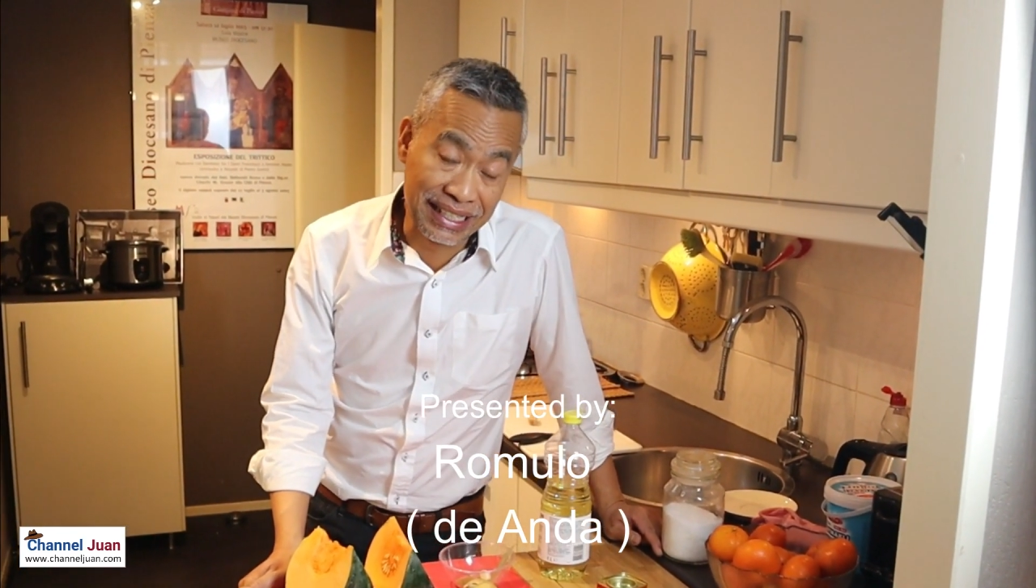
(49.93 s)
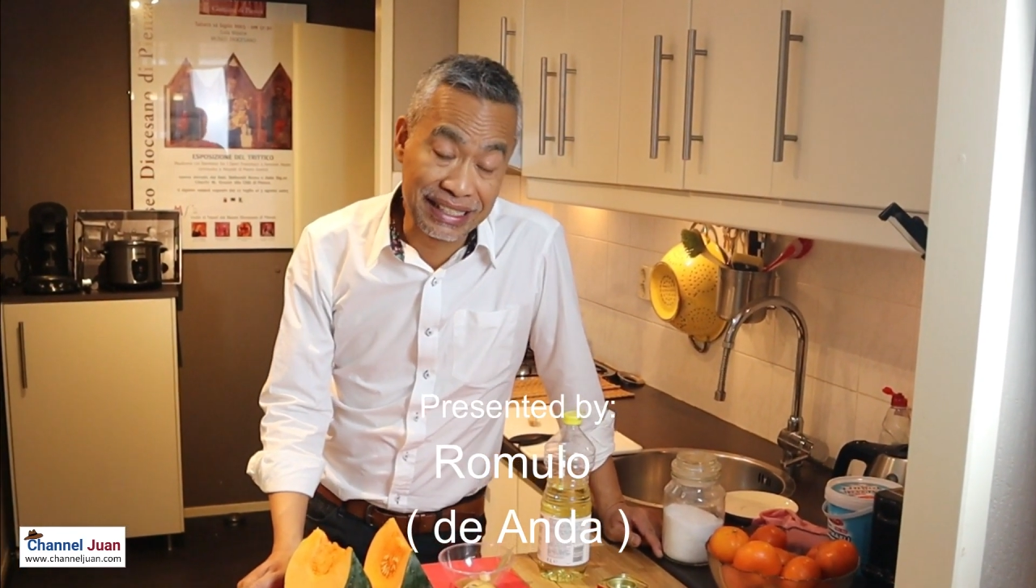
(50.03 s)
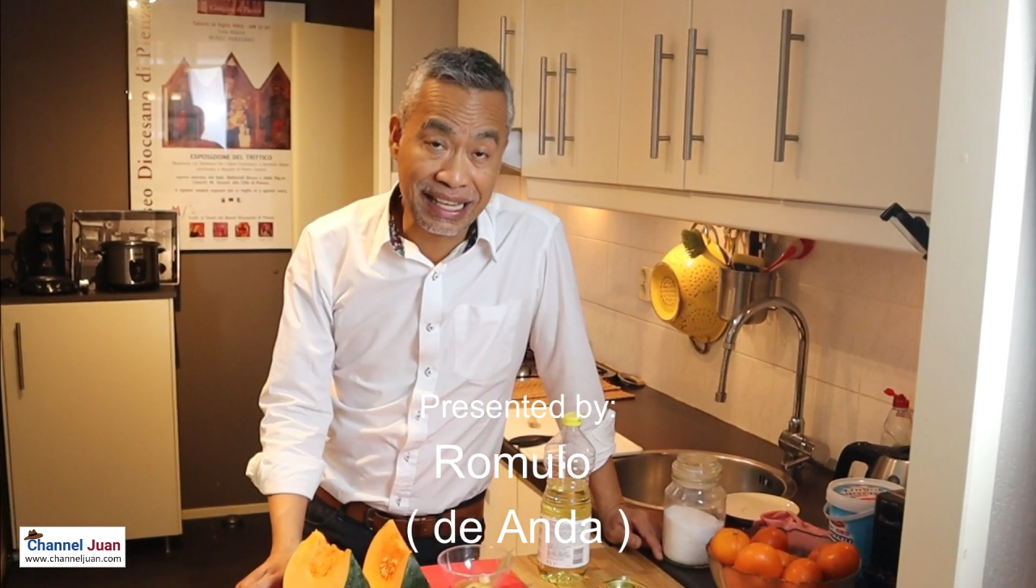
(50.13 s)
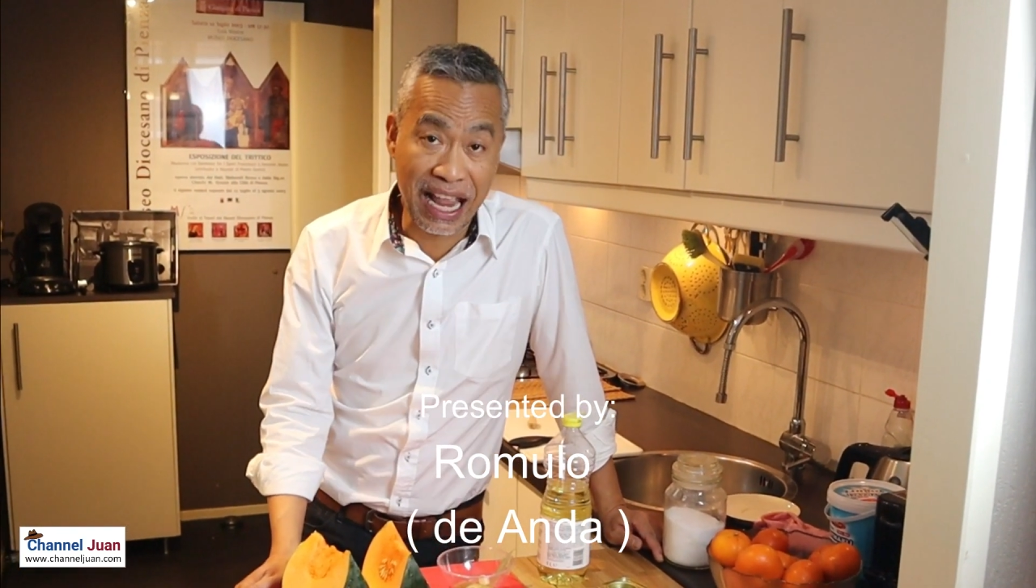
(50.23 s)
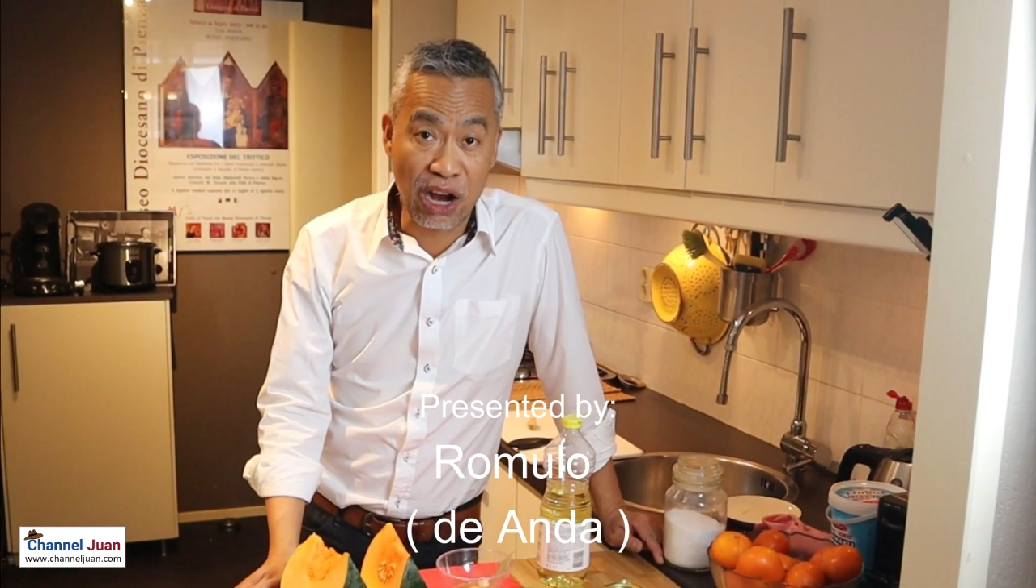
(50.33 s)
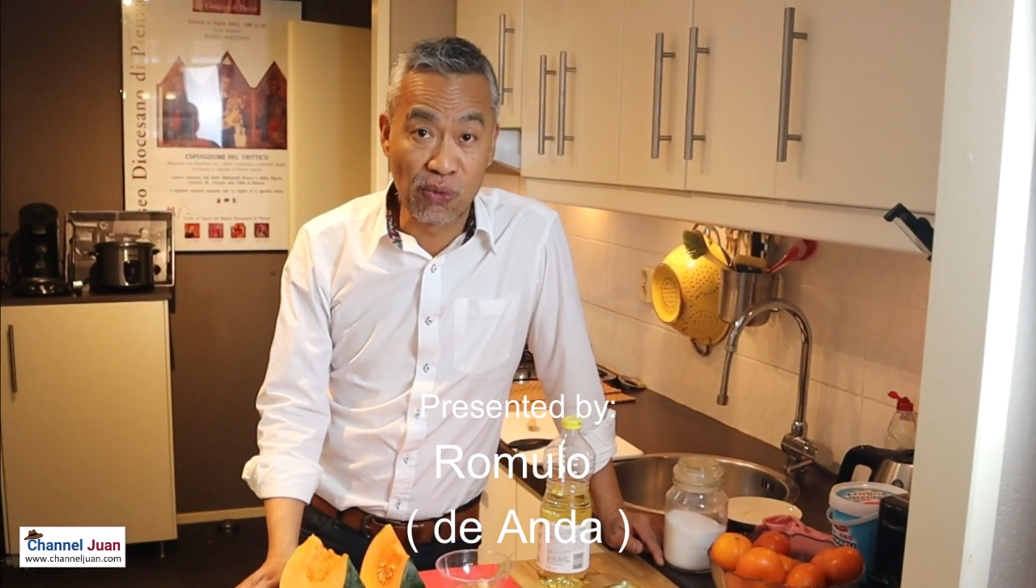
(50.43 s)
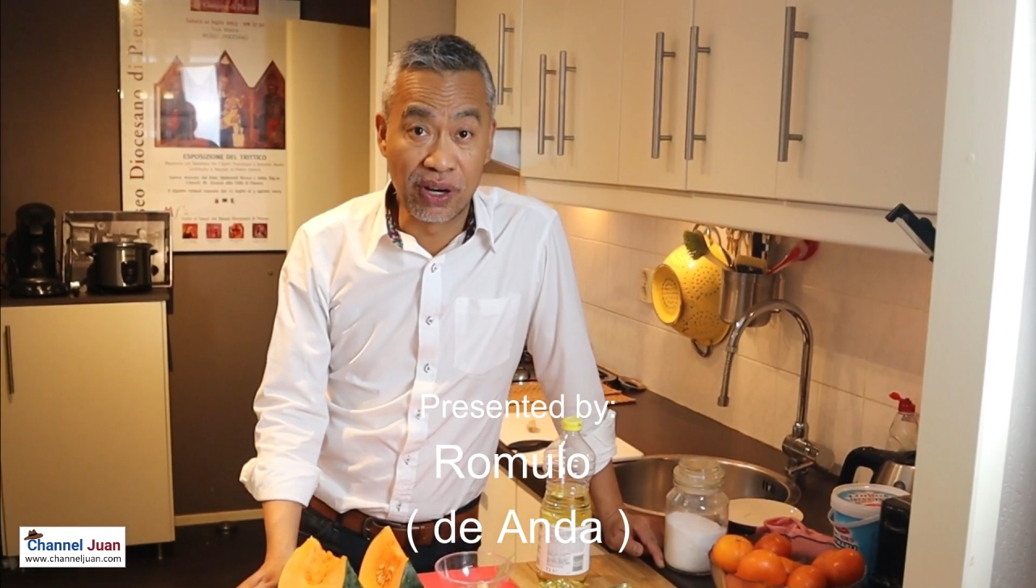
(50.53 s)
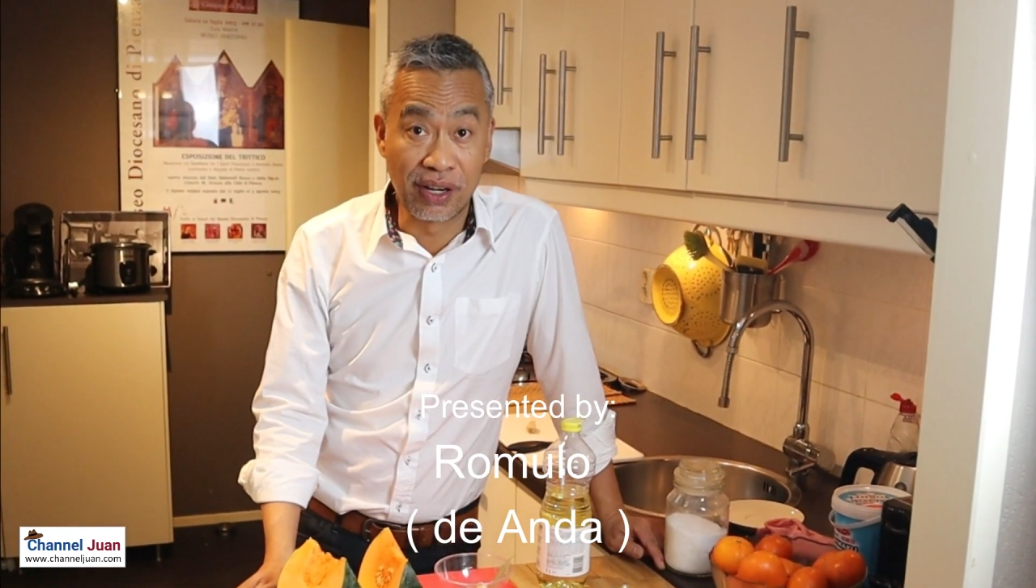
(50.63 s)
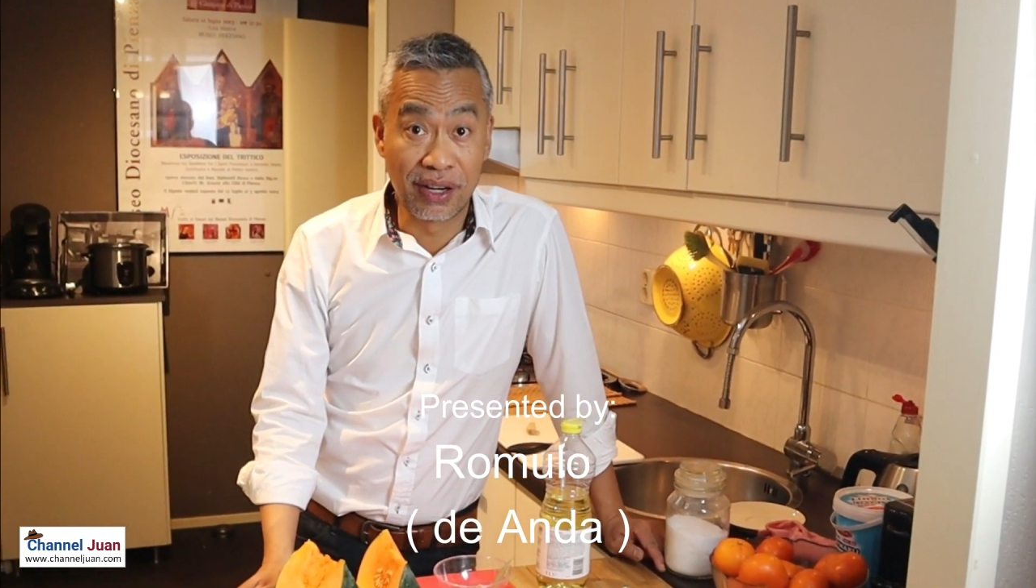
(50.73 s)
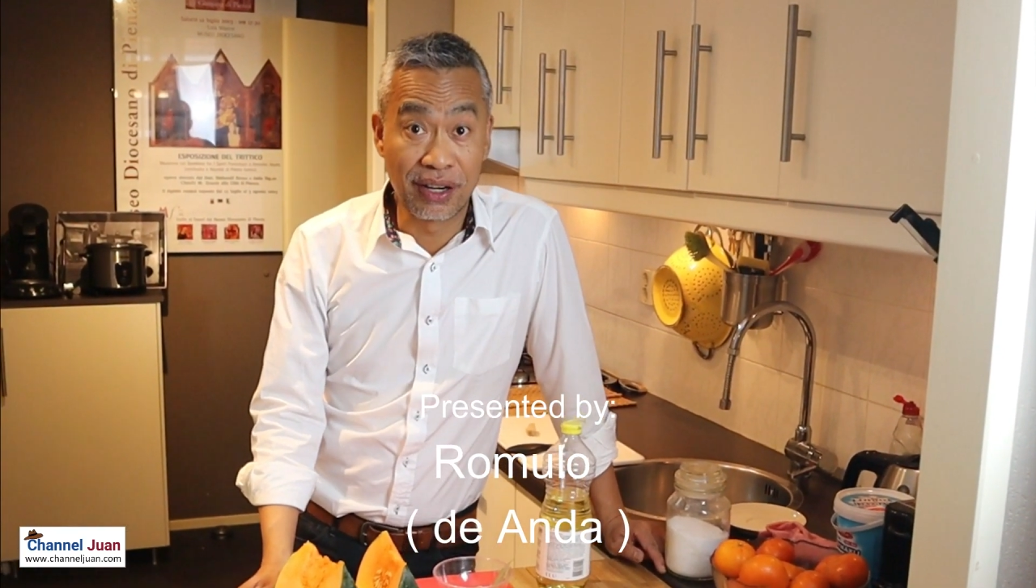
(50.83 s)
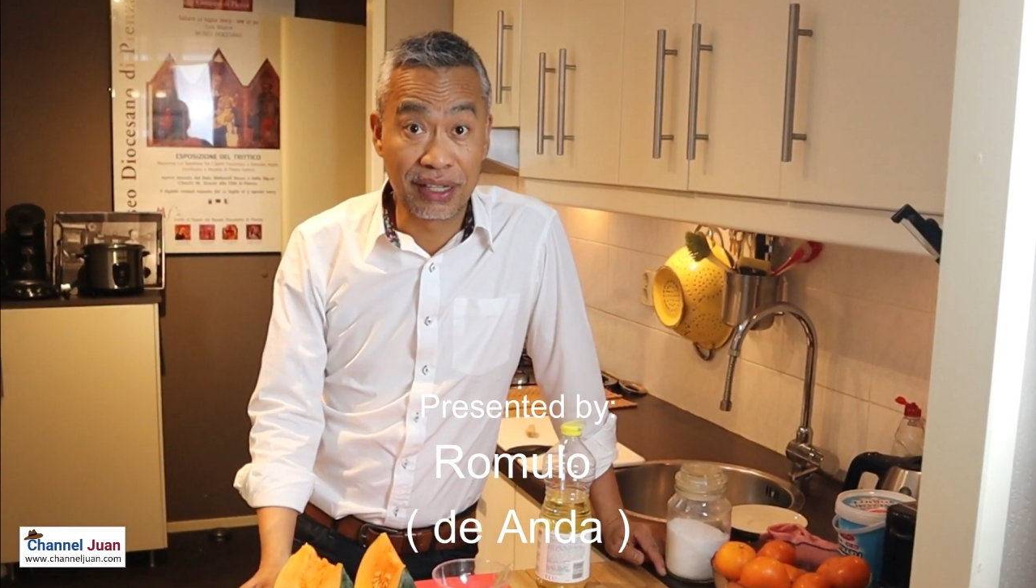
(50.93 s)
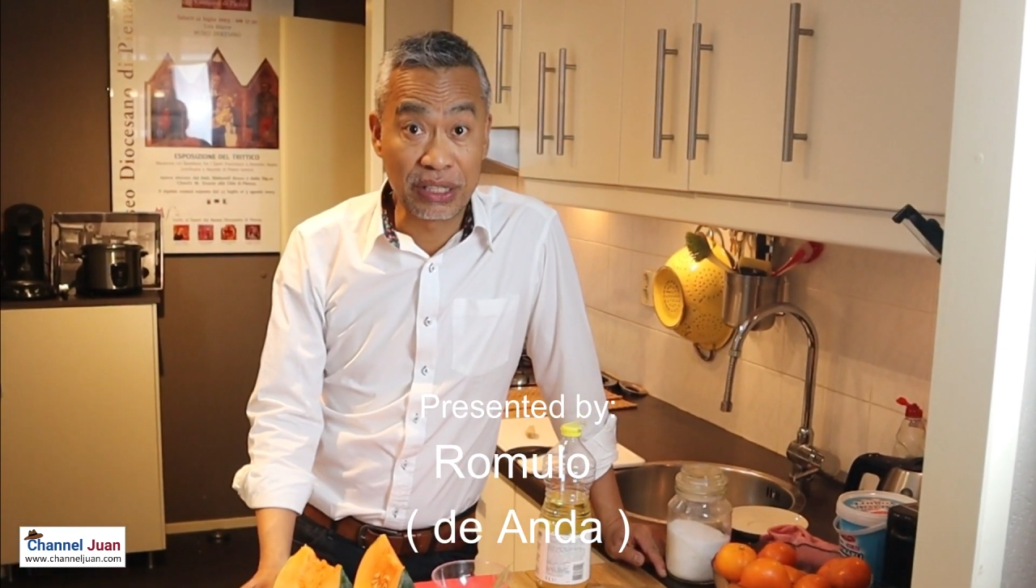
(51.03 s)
is our